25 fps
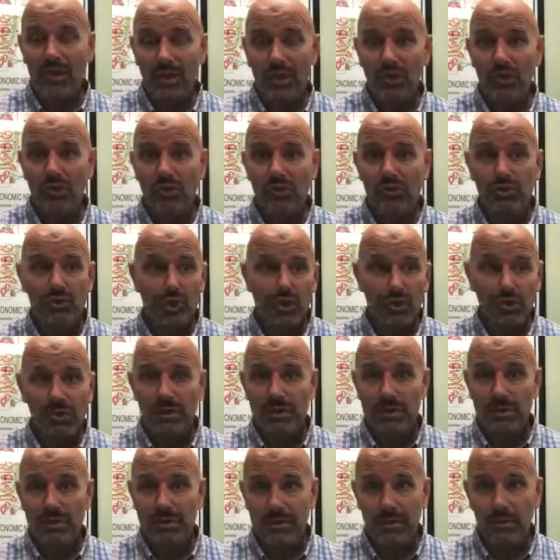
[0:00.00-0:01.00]
to do so
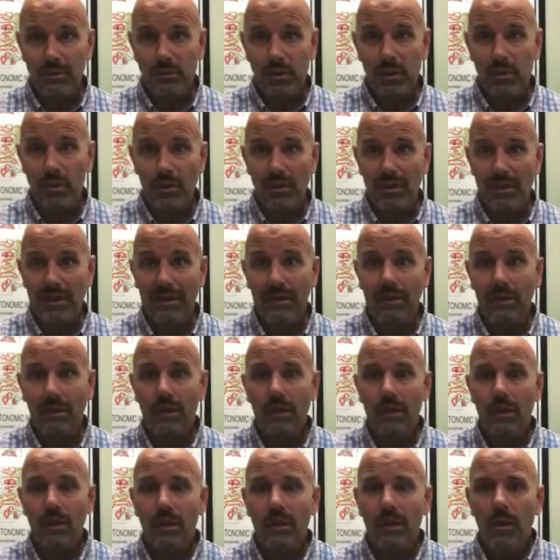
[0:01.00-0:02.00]
since we were
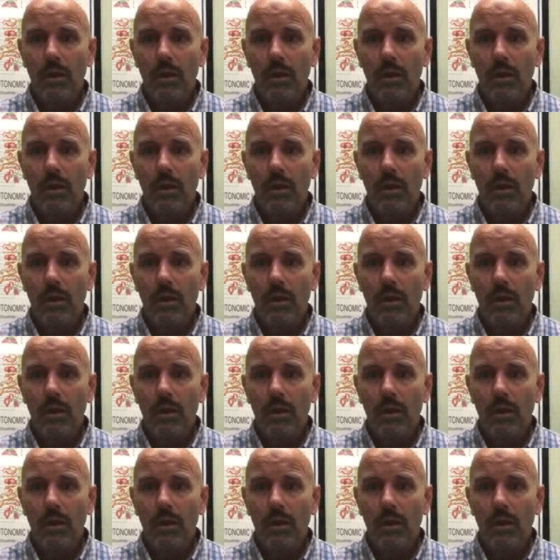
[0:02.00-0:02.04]
little,